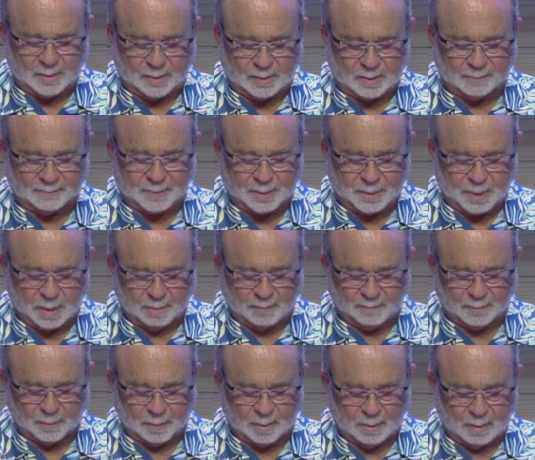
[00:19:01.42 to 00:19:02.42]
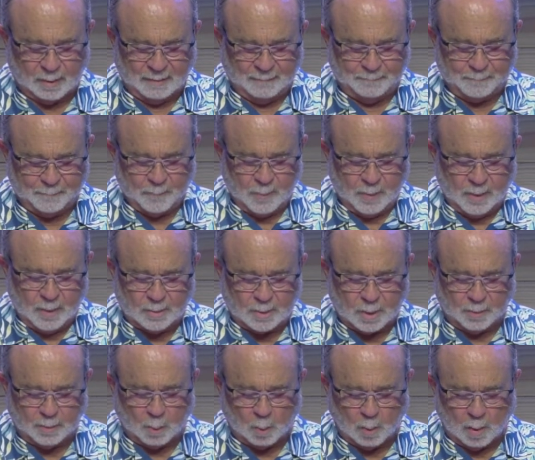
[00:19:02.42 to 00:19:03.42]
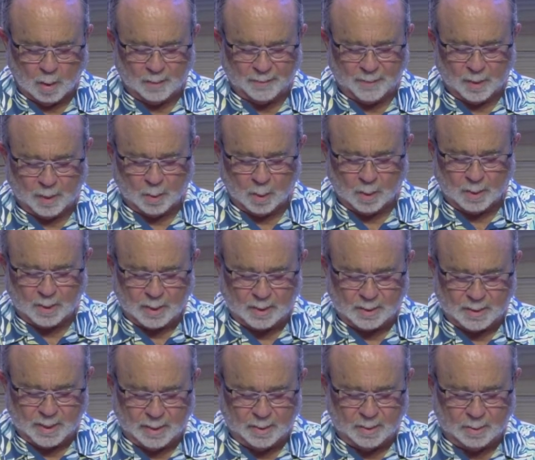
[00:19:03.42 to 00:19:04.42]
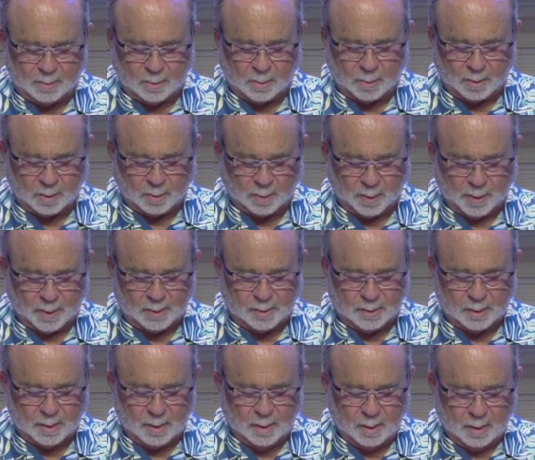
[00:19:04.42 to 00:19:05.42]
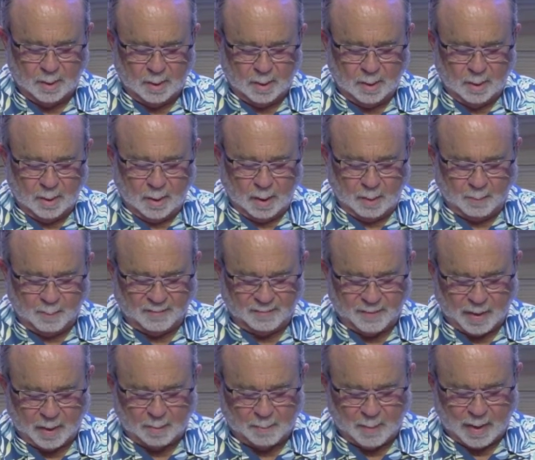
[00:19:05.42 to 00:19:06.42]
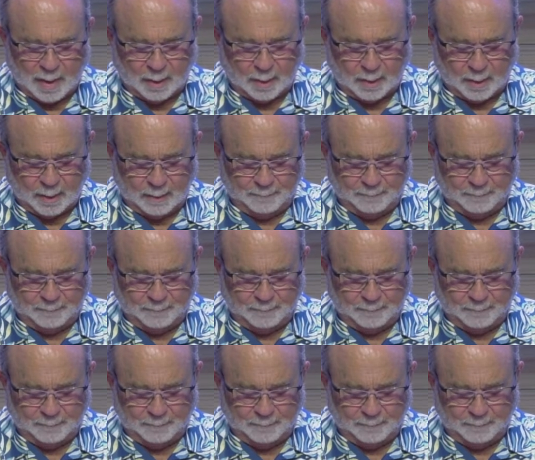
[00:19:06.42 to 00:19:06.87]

of silver. So the word of the Lord continued to increase and prevail mightily."